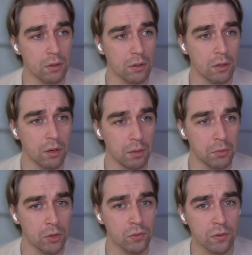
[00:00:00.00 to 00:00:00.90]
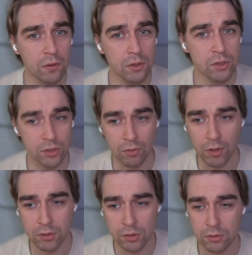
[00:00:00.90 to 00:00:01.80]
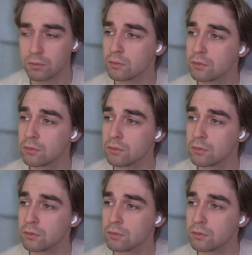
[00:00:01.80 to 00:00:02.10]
I'm closing this series.